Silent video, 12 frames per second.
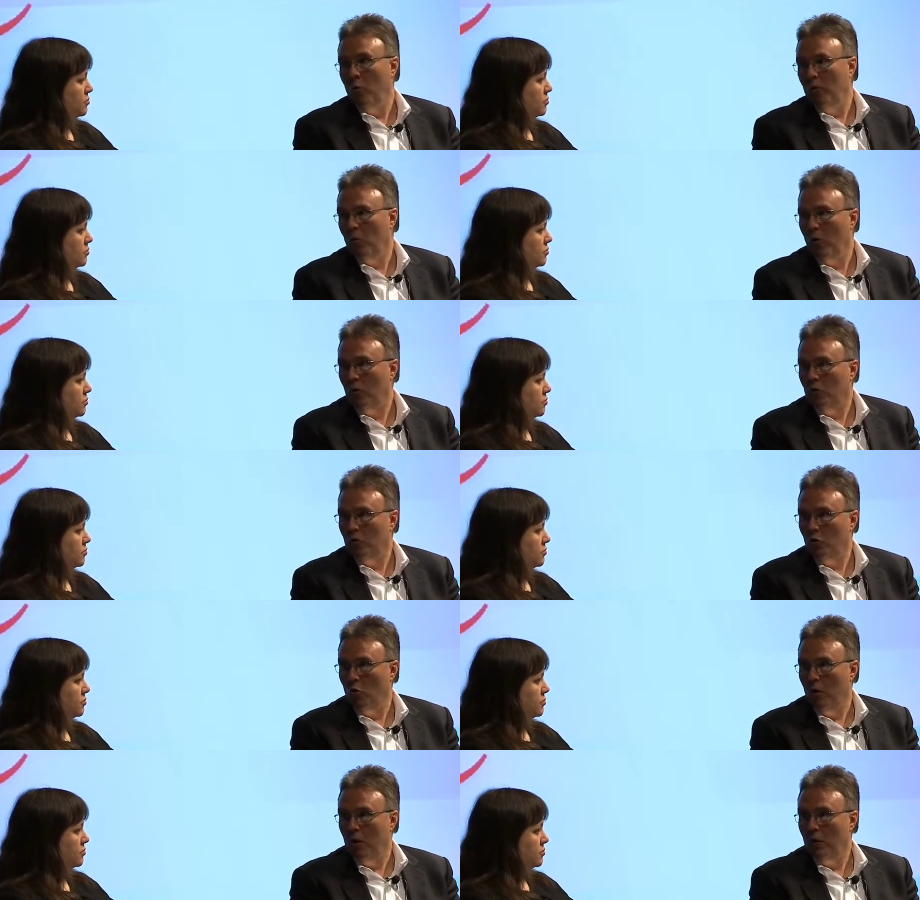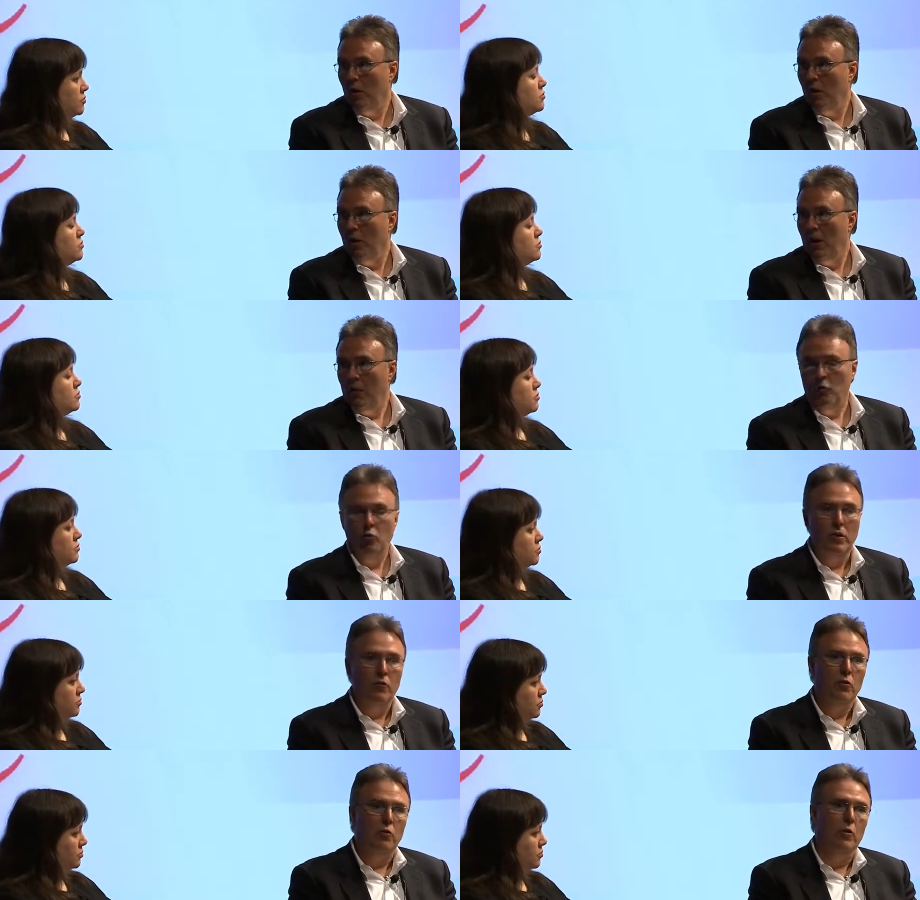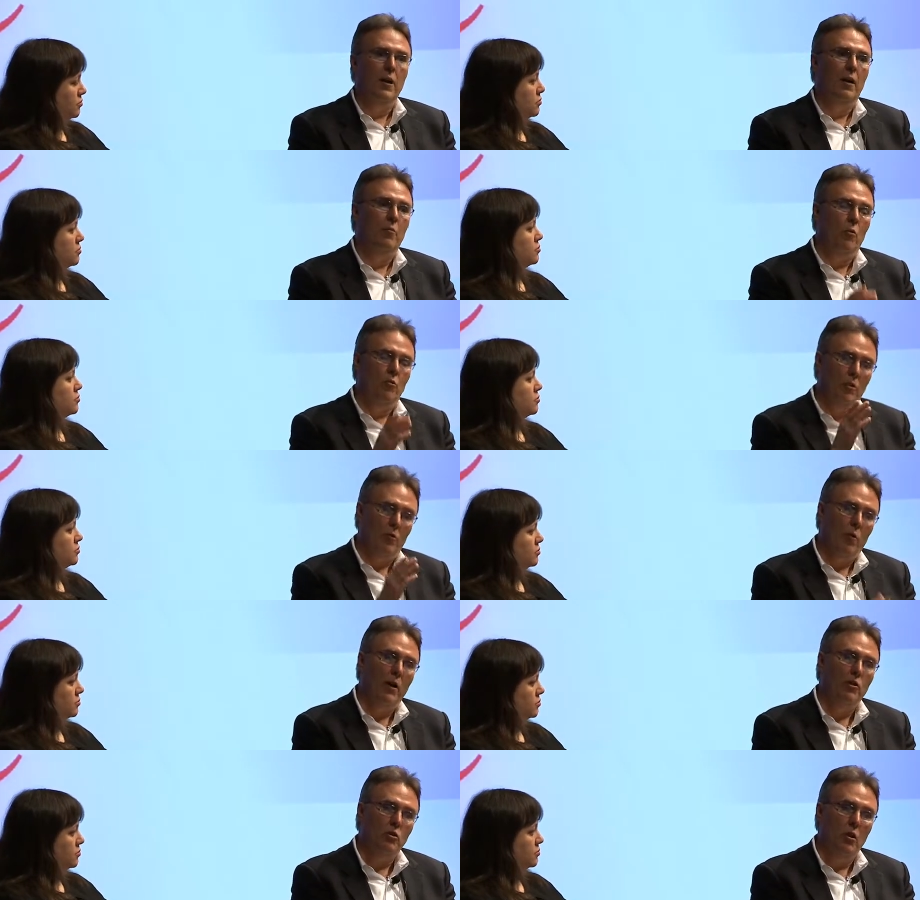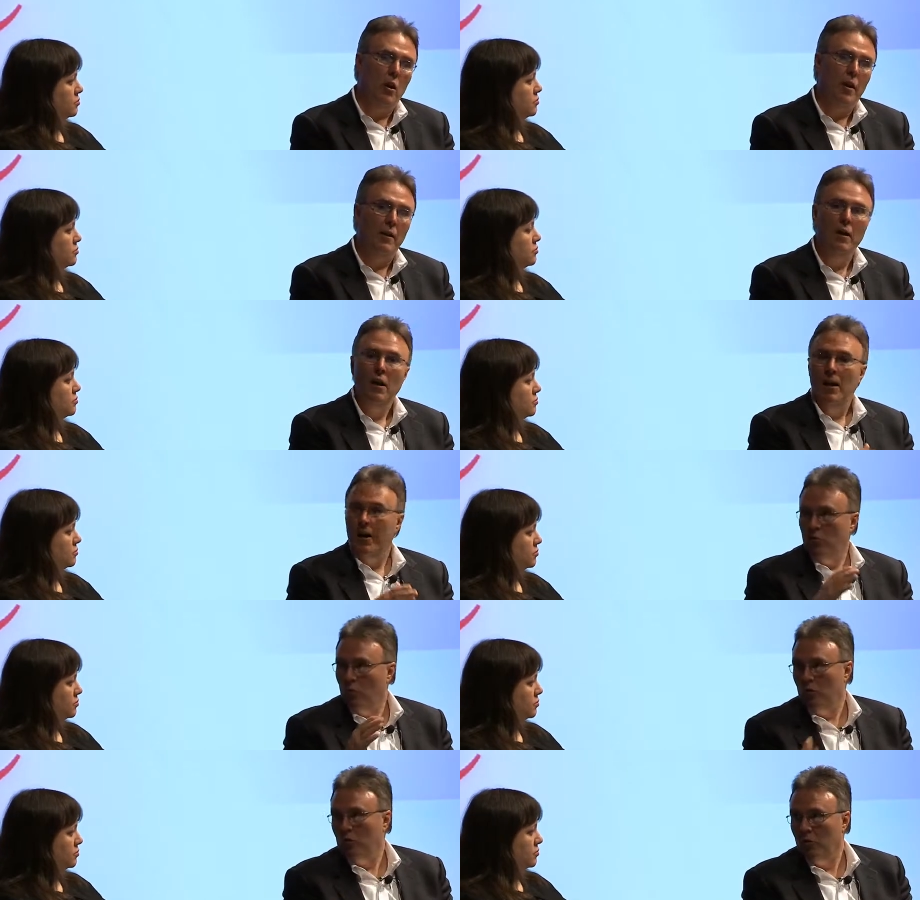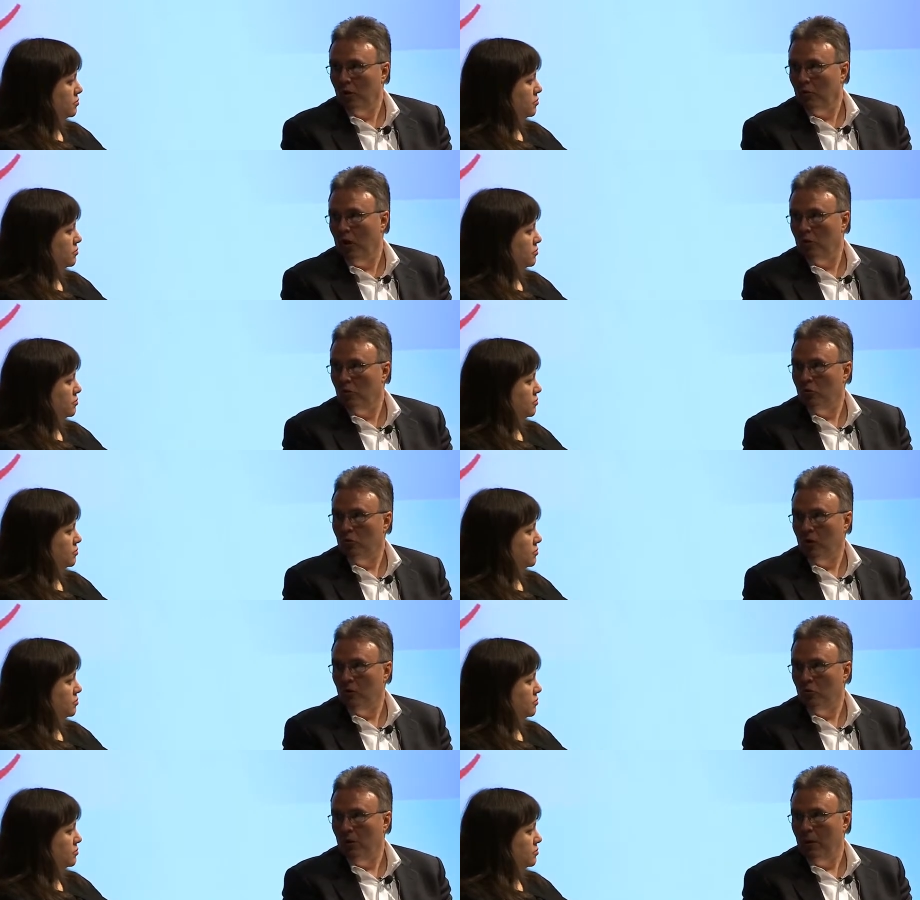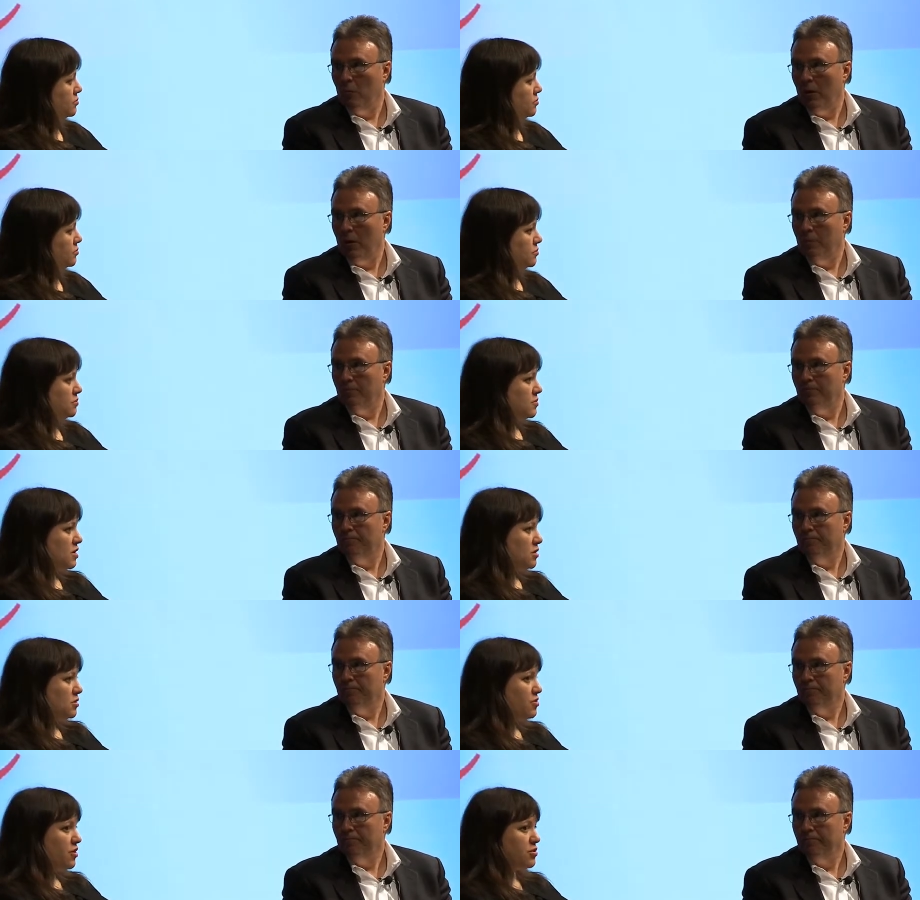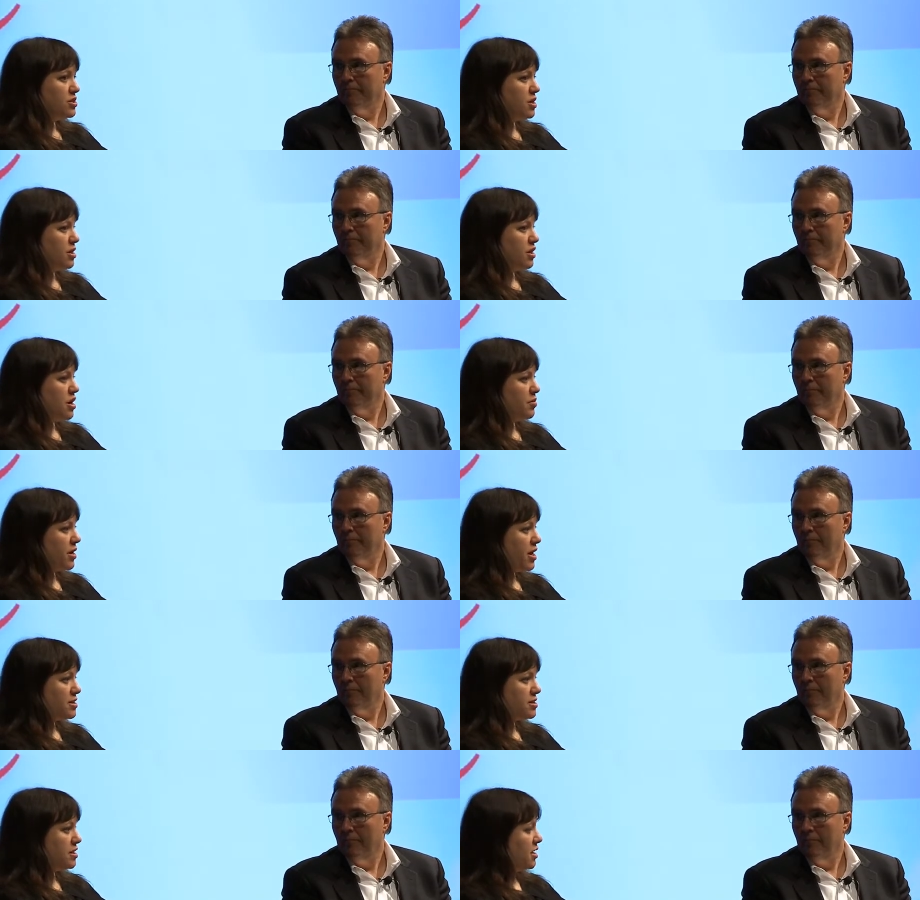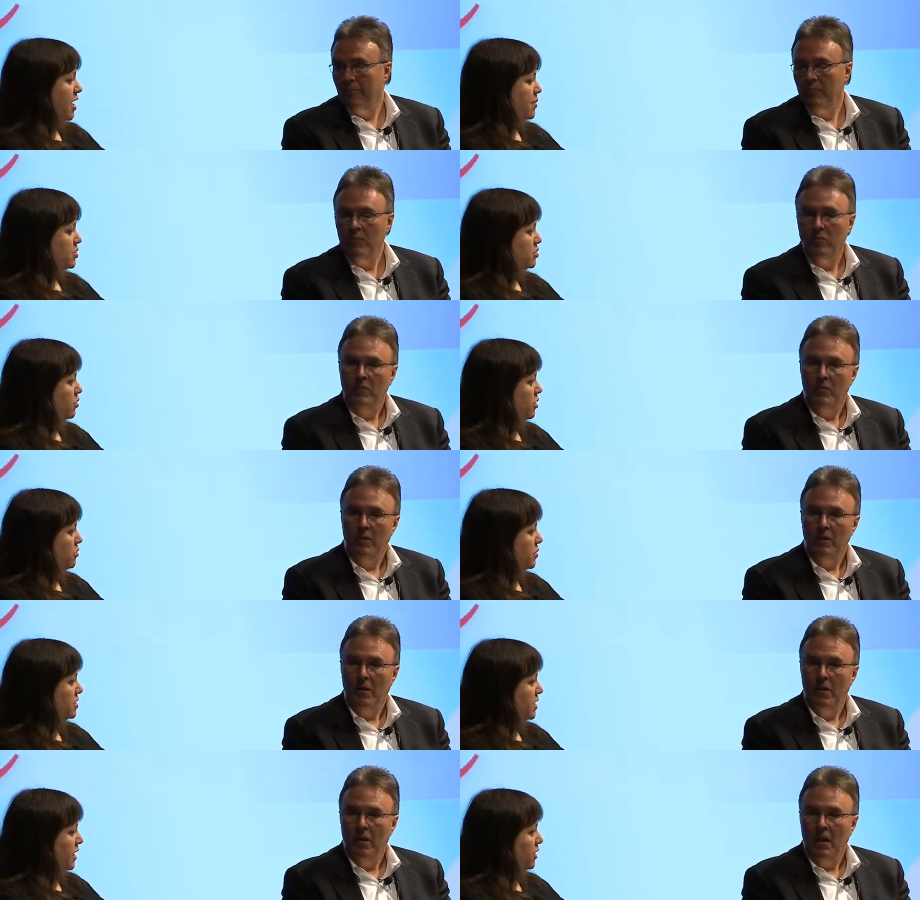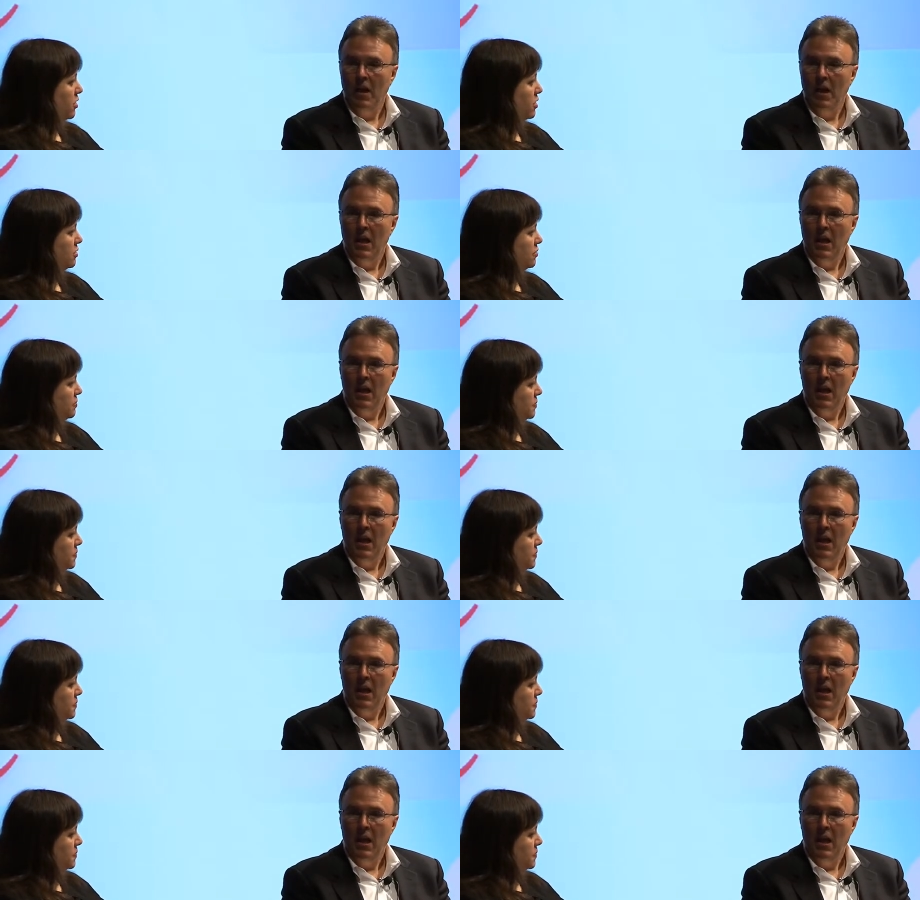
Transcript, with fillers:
Speaker 1: where they want to enjoy it. And we're doing everything we can both on the right side as well as the technology side to enable that.
Speaker 2: You think we'll see a Comcast app store we can download? And